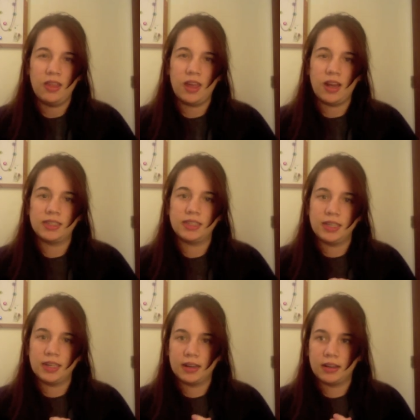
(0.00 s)
that I
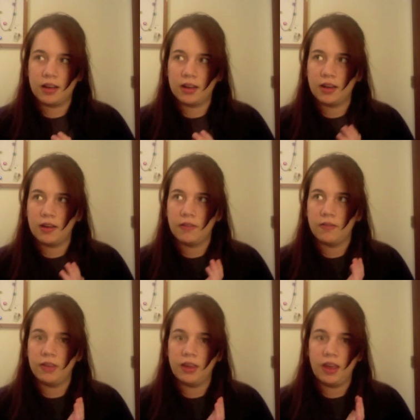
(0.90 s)
see in a lot
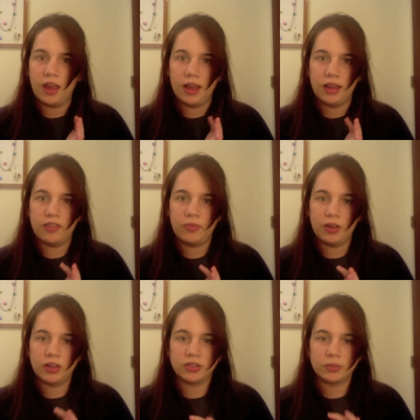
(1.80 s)
of the I N F
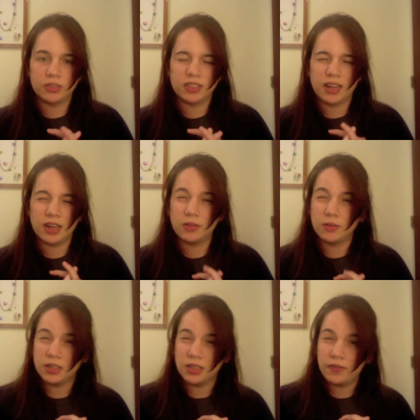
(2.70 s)
P descriptions that I
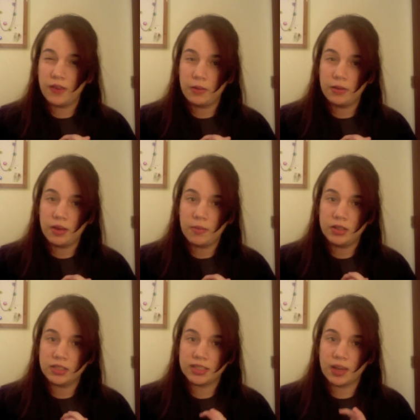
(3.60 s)
don't identify with that
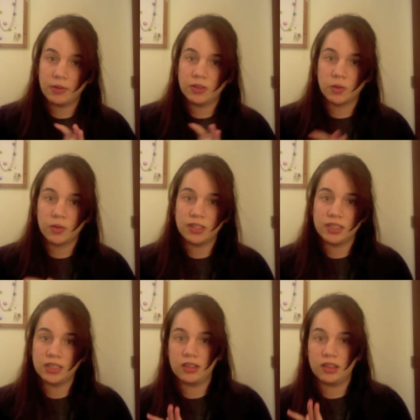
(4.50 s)
much is that we don't like
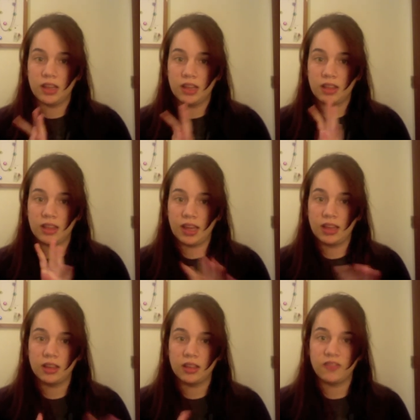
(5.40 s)
to deal in like